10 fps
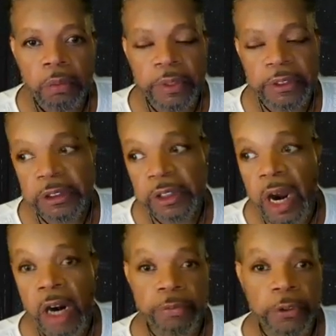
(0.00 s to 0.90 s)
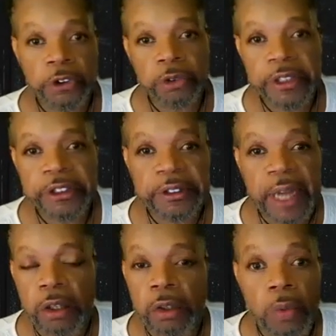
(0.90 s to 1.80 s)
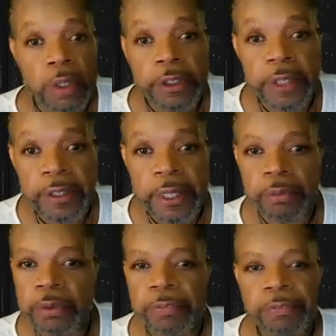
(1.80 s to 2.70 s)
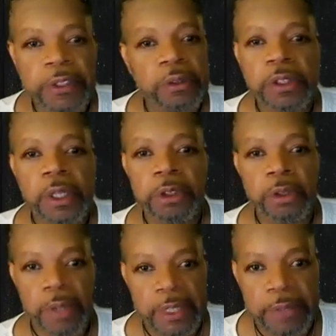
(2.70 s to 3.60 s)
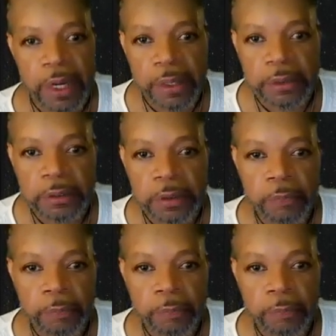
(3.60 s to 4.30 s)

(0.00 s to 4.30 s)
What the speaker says: we took our frustrations out on one another and we filled up the graveyards